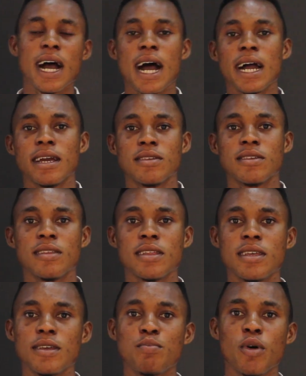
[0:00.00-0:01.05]
I
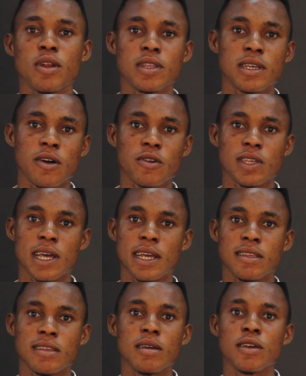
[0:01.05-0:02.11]
study political
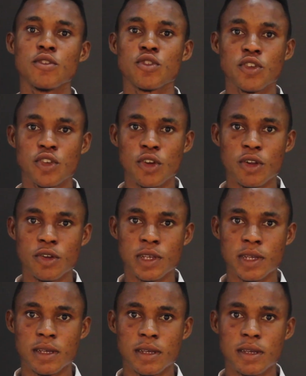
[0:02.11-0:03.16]
science and sociology,
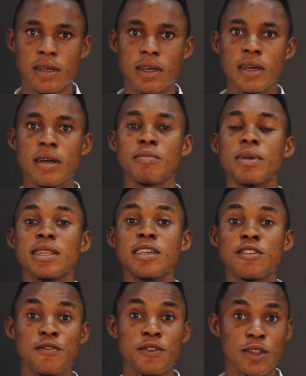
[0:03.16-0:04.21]
but
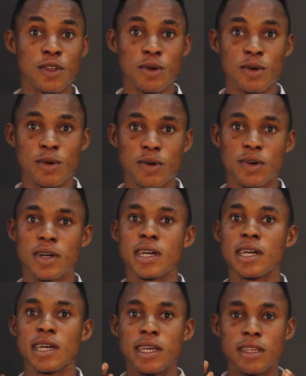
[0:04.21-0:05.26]
this video
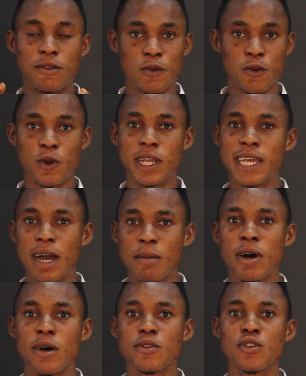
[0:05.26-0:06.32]
is fully
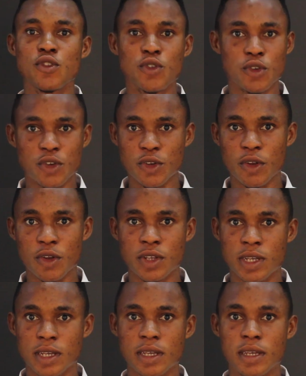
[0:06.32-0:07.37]
about
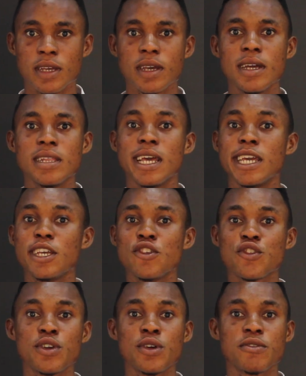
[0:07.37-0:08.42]
sociology, the
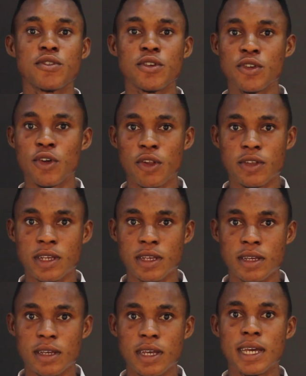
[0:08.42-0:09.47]
history of
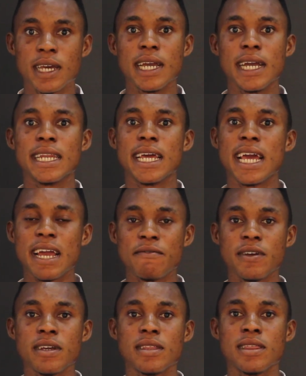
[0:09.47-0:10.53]
sociology, and
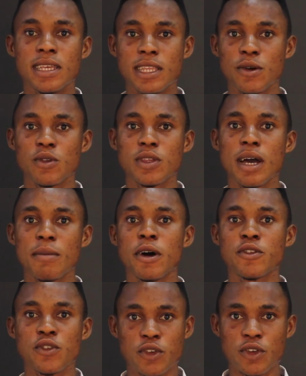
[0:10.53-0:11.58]
every details
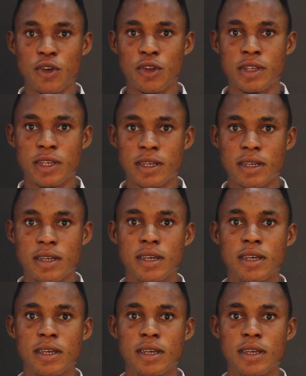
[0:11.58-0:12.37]
about sociology.